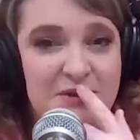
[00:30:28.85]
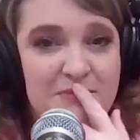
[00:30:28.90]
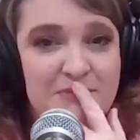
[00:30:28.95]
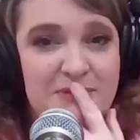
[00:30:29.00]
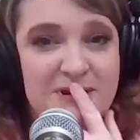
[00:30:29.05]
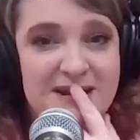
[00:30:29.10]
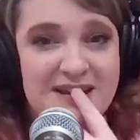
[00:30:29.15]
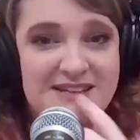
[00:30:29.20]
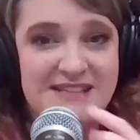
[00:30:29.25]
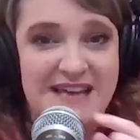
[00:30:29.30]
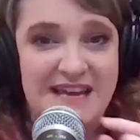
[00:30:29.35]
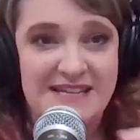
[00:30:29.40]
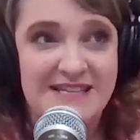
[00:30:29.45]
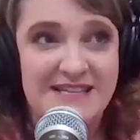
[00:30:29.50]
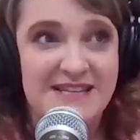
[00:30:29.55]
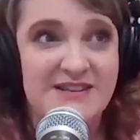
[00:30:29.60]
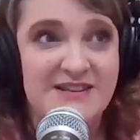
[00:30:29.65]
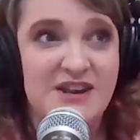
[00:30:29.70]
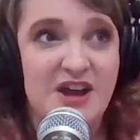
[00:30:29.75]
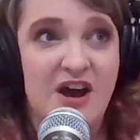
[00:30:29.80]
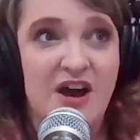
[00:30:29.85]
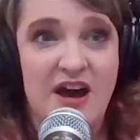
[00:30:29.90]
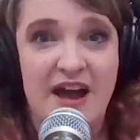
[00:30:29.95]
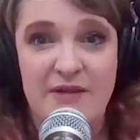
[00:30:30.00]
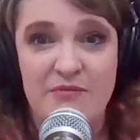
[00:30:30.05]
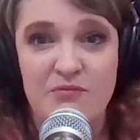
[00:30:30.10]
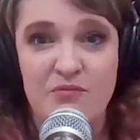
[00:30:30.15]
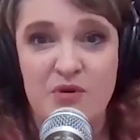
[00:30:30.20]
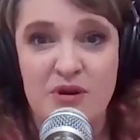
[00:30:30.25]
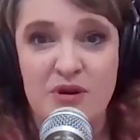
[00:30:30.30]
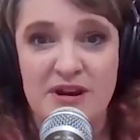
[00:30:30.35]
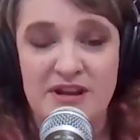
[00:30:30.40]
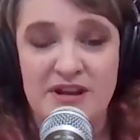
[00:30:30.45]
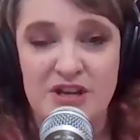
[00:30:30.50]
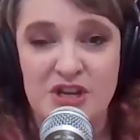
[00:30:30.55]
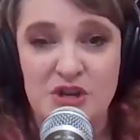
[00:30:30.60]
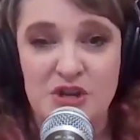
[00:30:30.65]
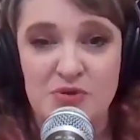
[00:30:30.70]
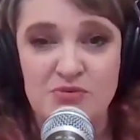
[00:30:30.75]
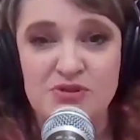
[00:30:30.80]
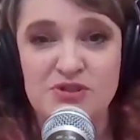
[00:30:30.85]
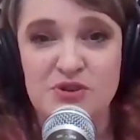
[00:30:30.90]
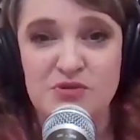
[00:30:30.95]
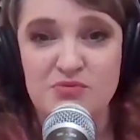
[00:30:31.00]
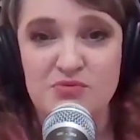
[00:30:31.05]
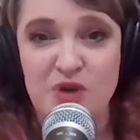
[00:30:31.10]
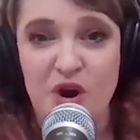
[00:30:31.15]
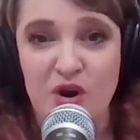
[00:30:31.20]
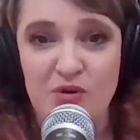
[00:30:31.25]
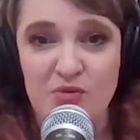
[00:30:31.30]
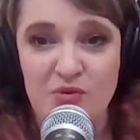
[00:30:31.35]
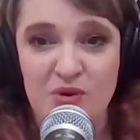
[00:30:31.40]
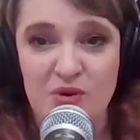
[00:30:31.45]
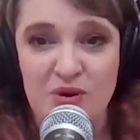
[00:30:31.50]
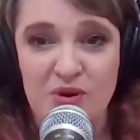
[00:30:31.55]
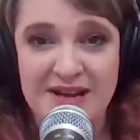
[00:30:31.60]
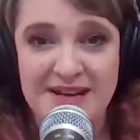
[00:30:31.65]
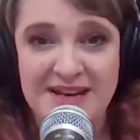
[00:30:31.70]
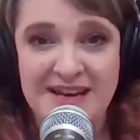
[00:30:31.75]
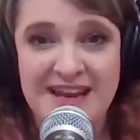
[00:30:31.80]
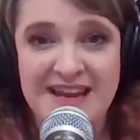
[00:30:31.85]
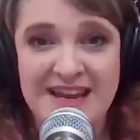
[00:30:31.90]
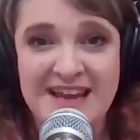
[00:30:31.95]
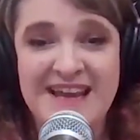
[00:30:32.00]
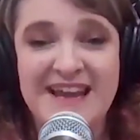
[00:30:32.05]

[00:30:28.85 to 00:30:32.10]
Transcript: because I did not want to use the wrong one.